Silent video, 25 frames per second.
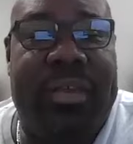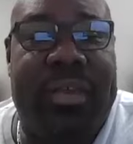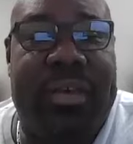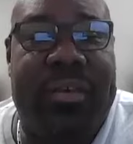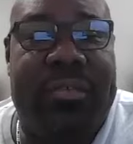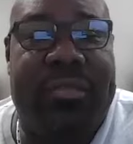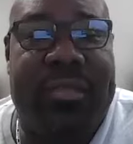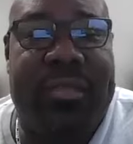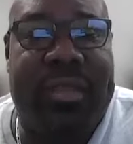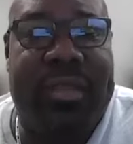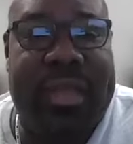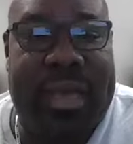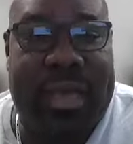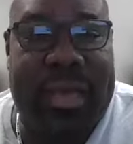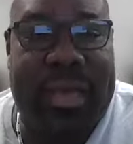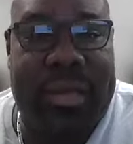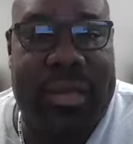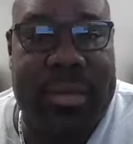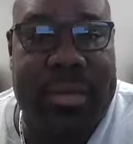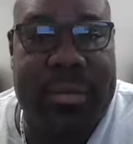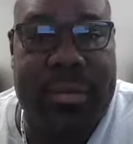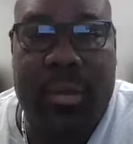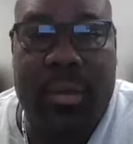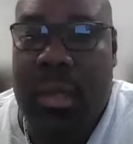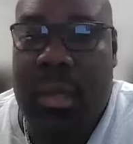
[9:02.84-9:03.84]
enough
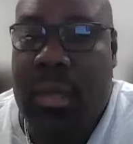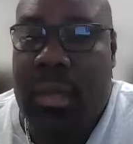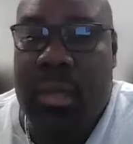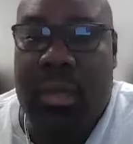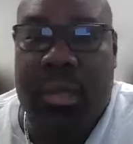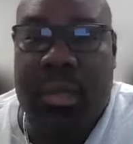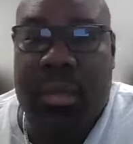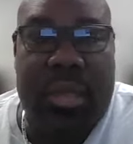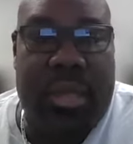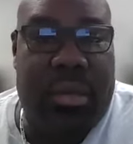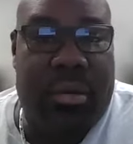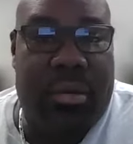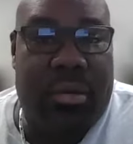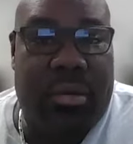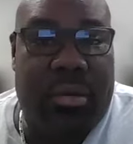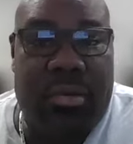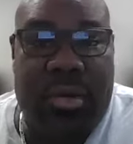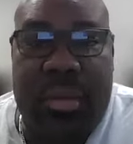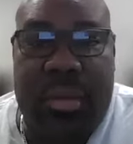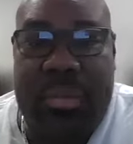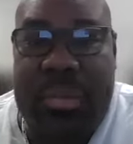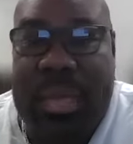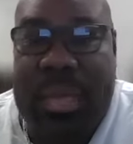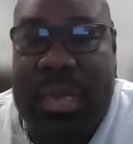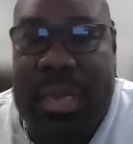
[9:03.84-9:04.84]
data. They
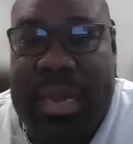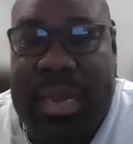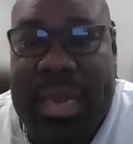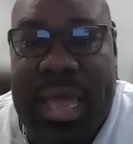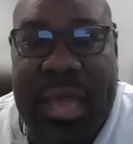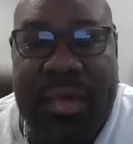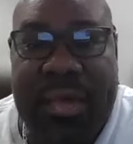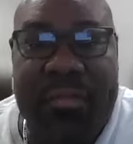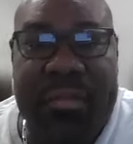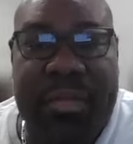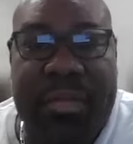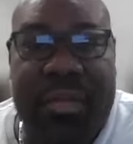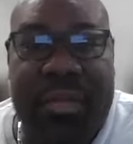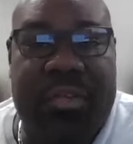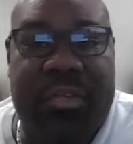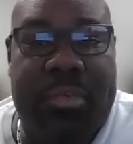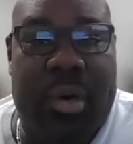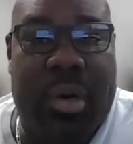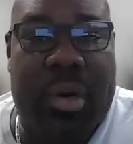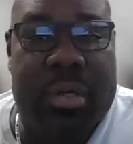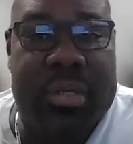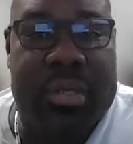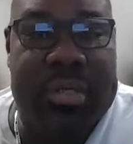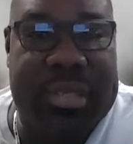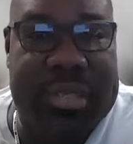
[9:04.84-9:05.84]
may not have enough
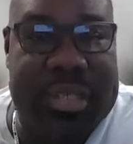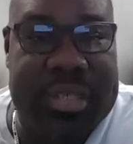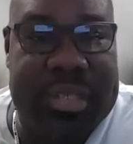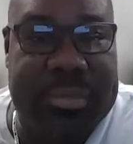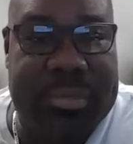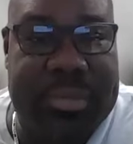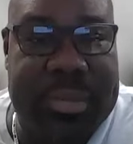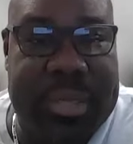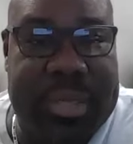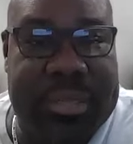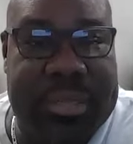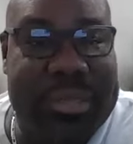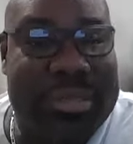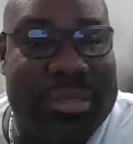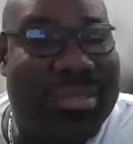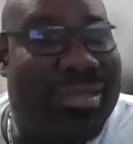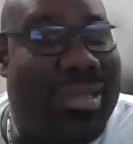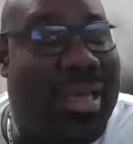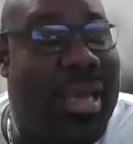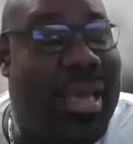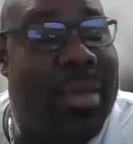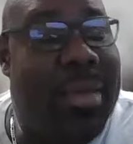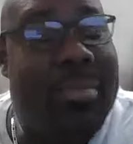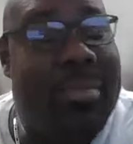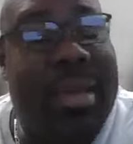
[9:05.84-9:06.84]
participants.
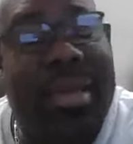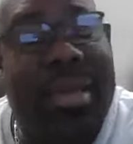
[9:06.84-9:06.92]
They